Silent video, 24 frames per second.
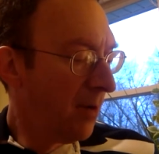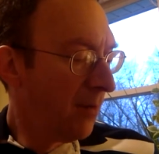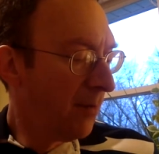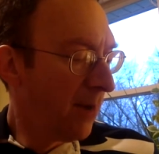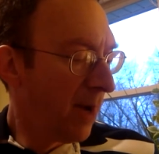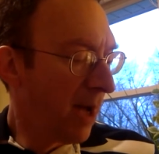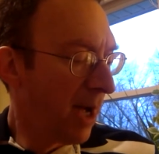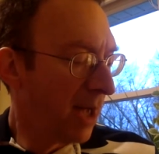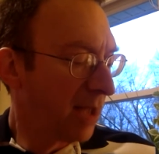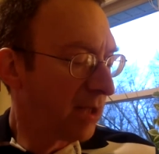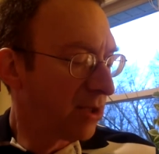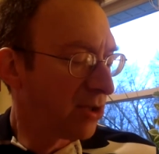
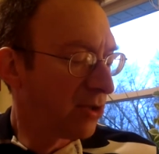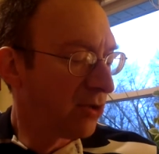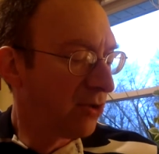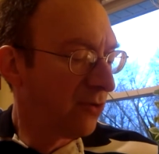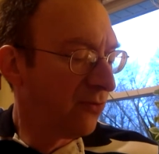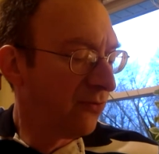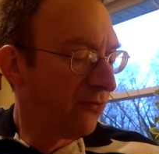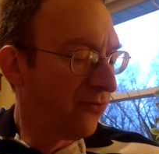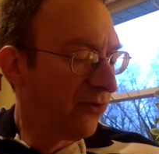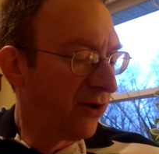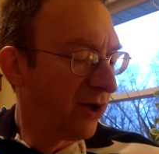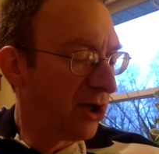Pod
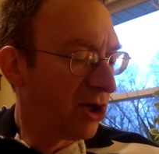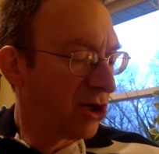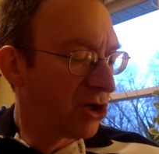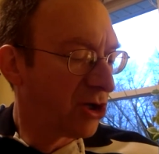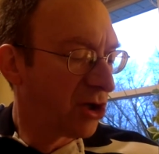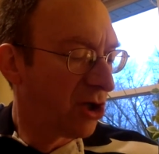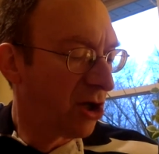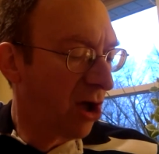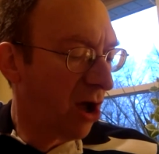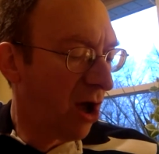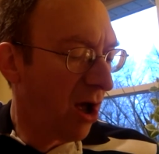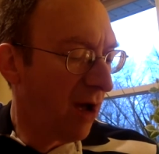soon finished
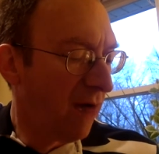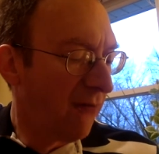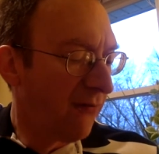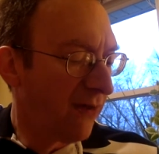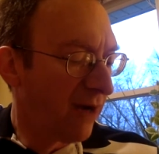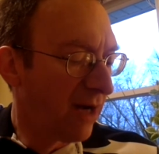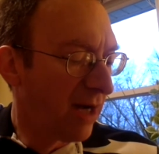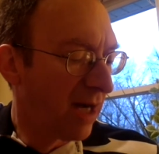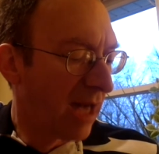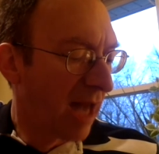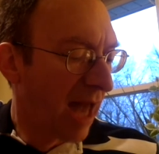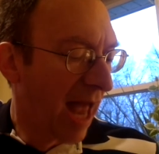it off
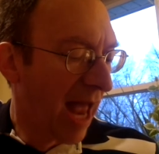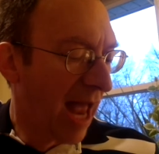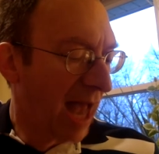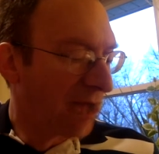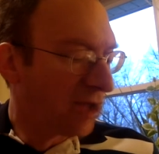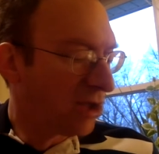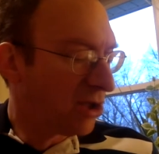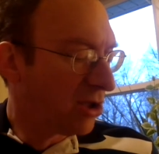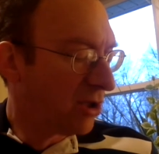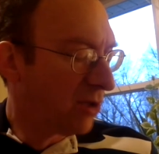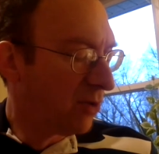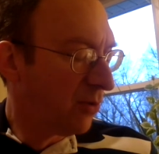and
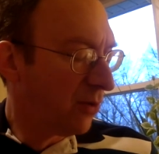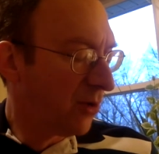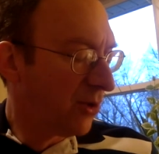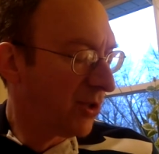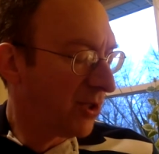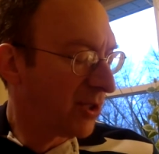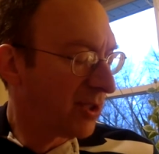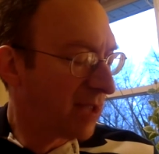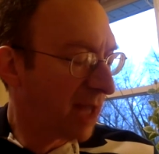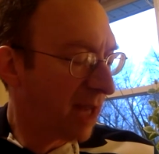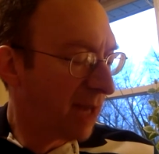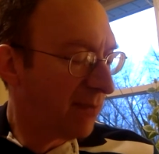lashed it with
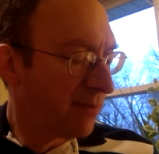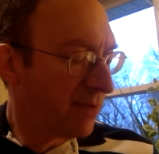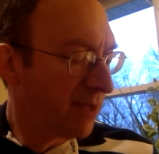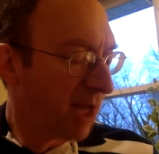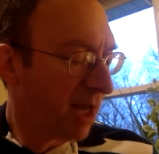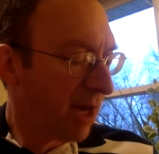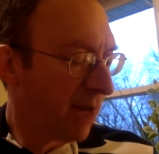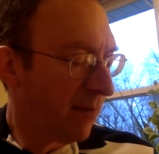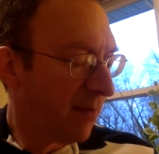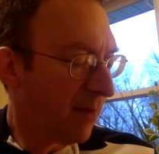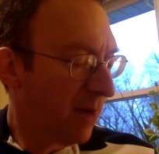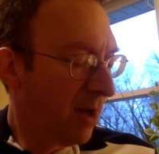his name
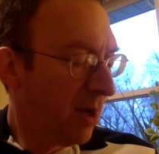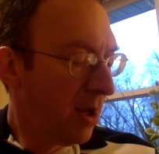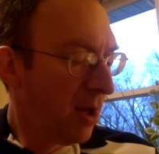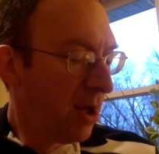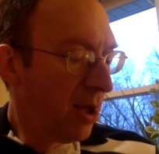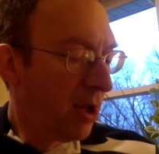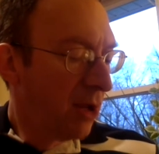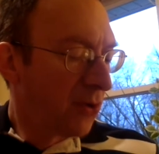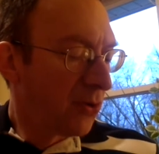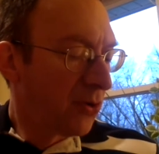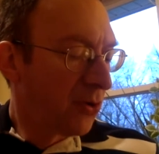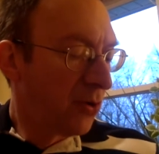tape,
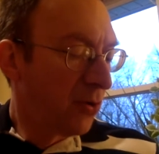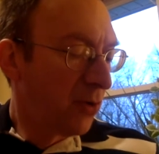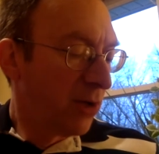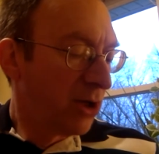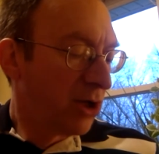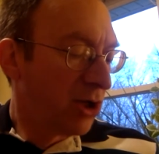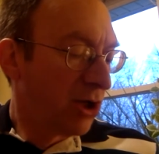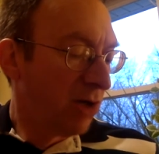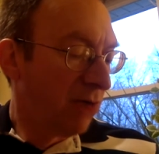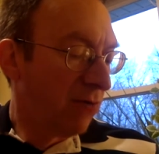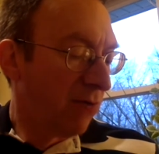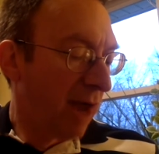through
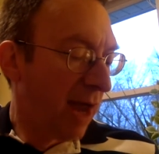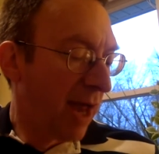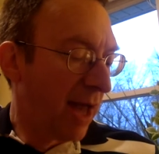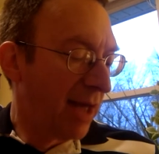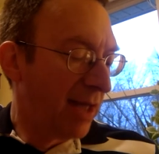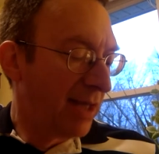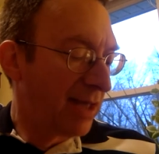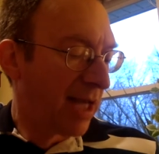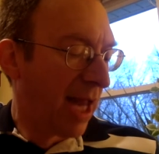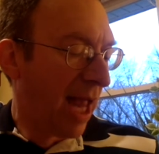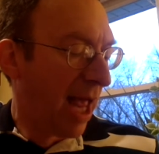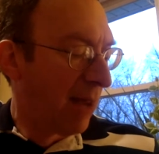which he ran
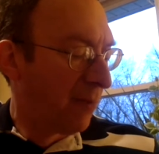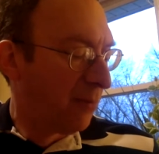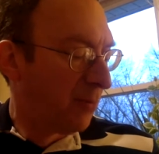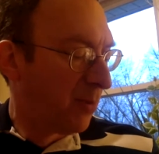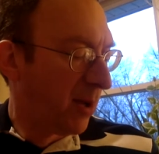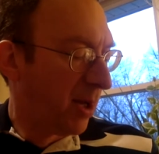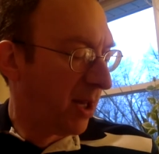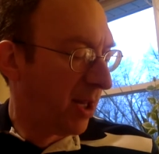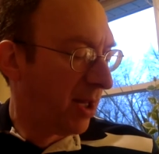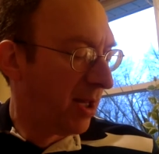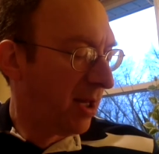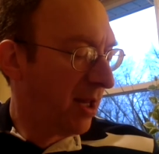his hat
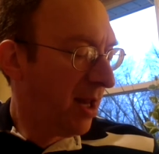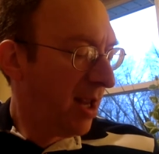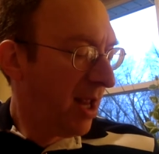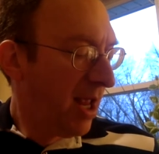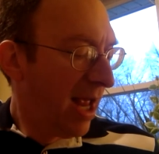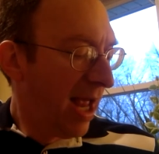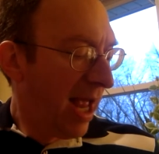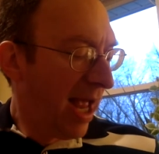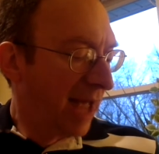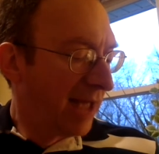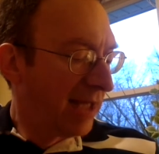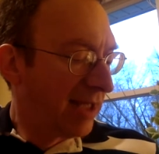pin,
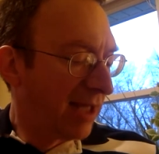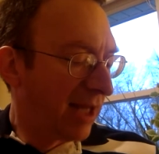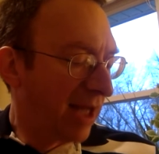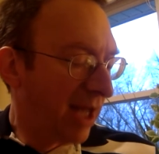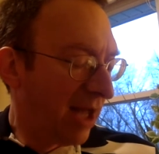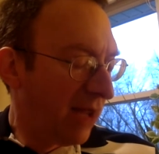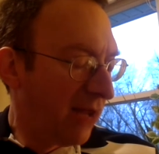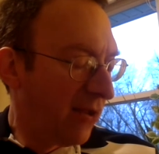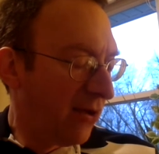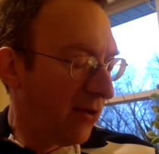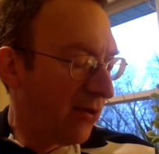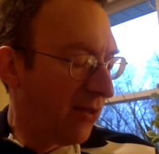and
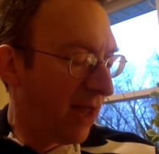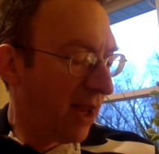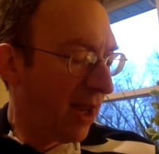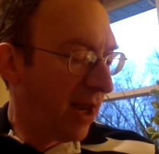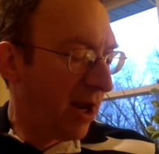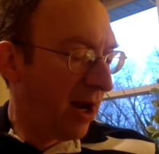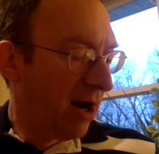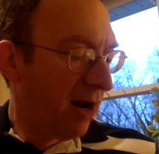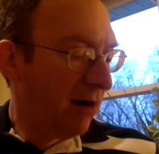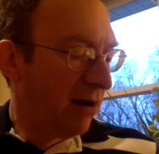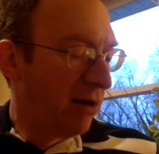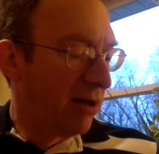together they
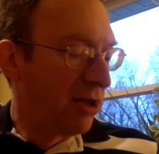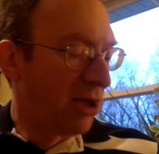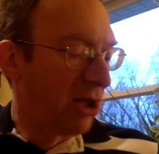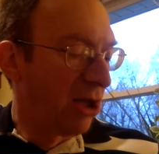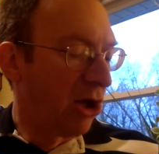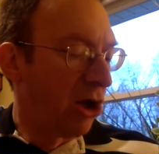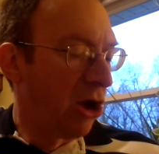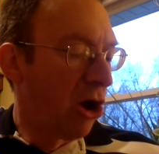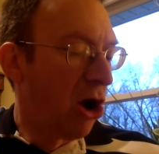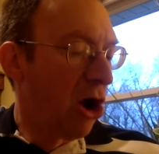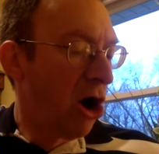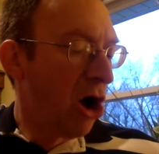carried the
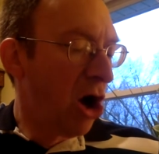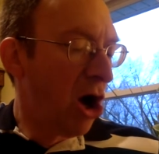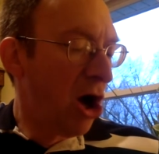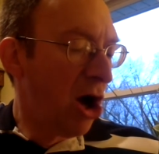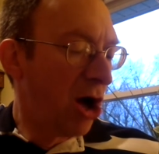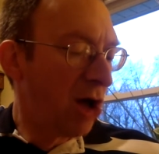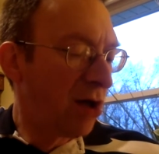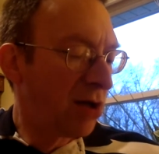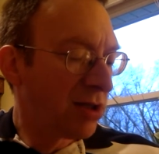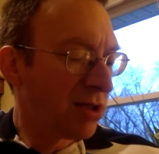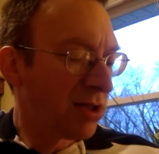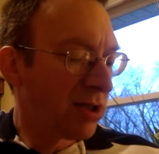
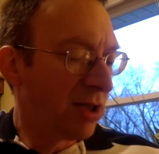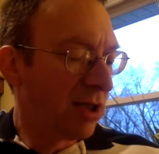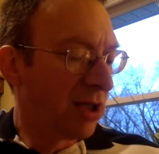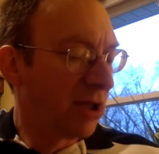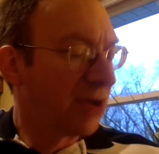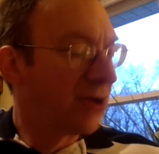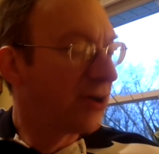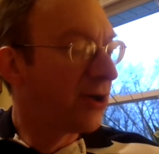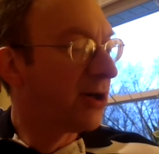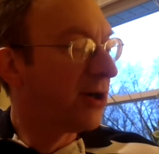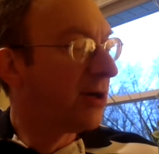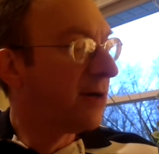long
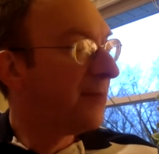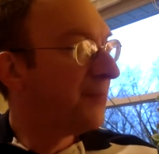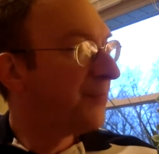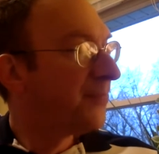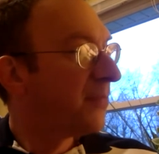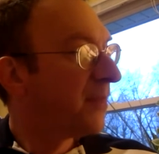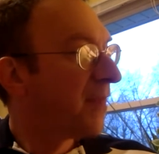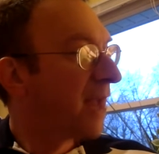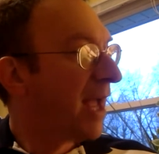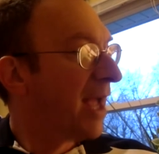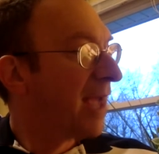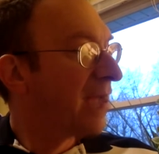cylinder,
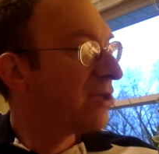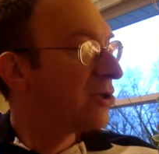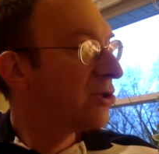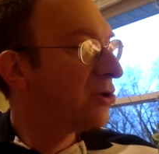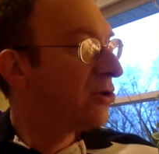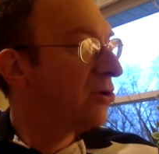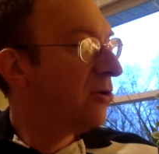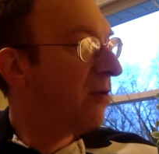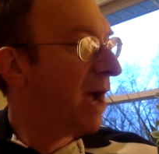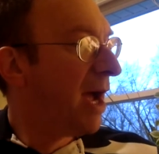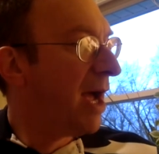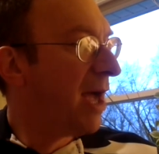as
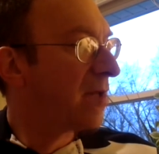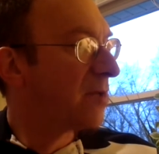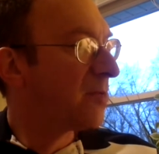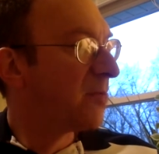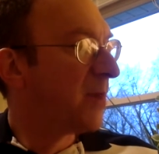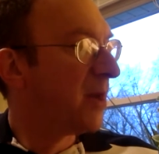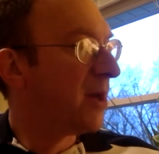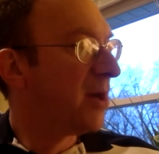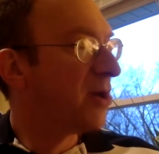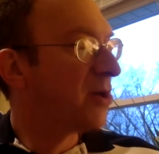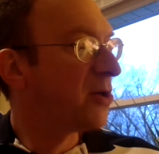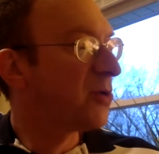two house
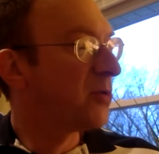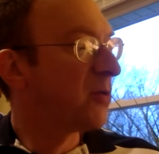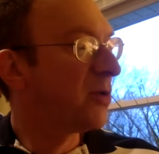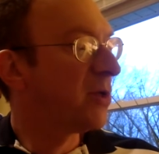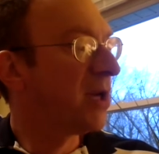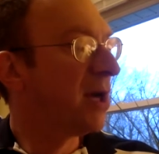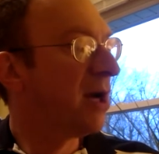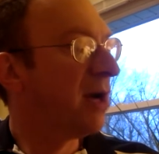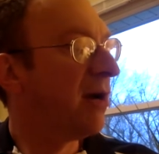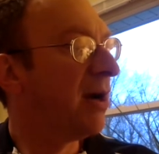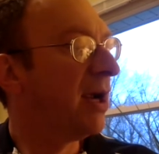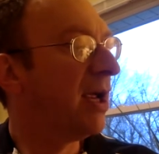painters would
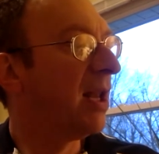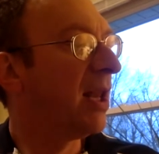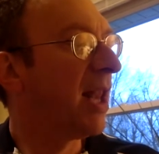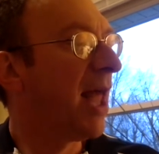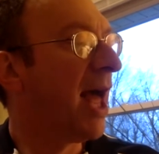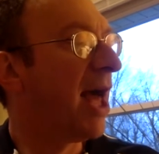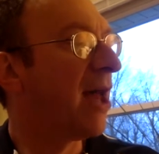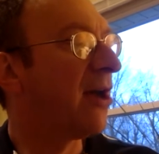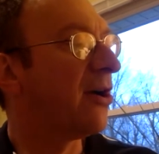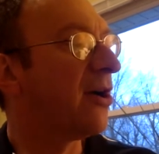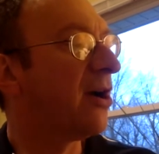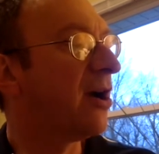carry a
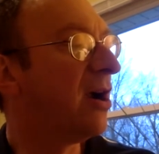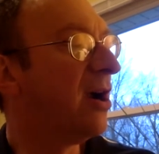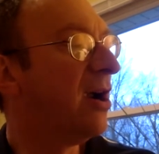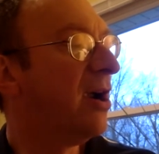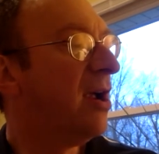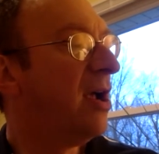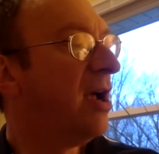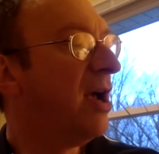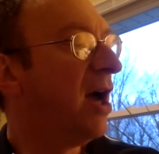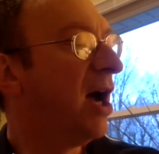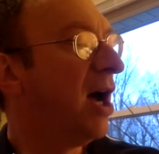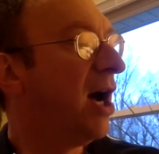ladder,
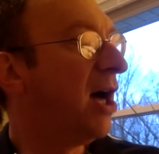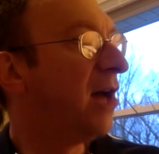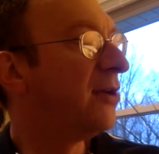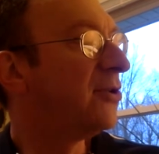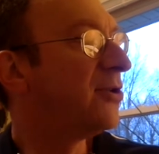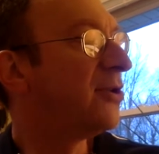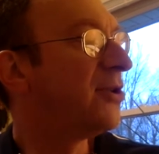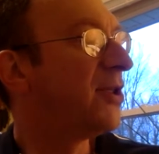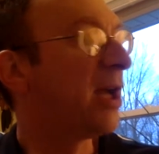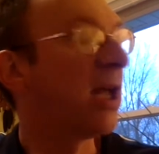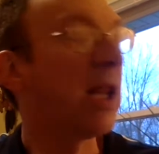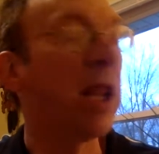
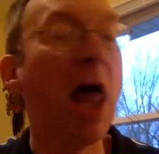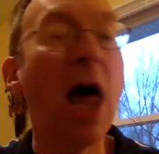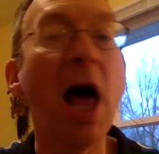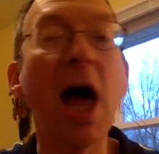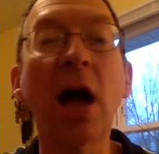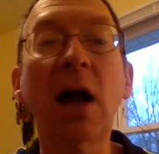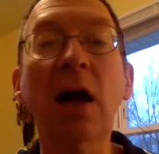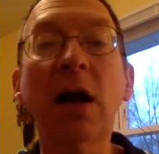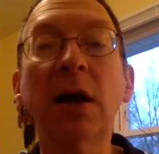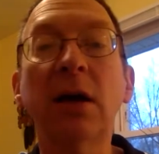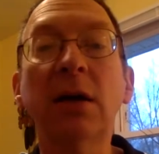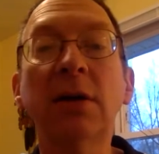under the
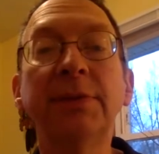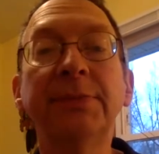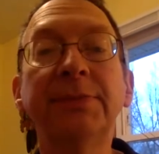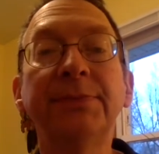clock